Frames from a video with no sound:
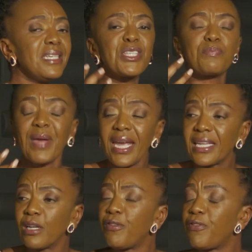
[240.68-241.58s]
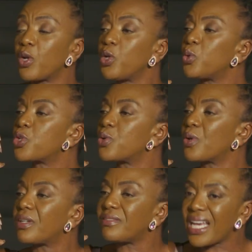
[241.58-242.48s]
it's begging for you to
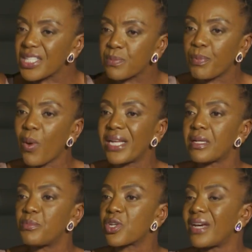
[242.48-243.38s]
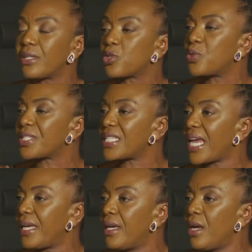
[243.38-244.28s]
grasp what I'm trying to say.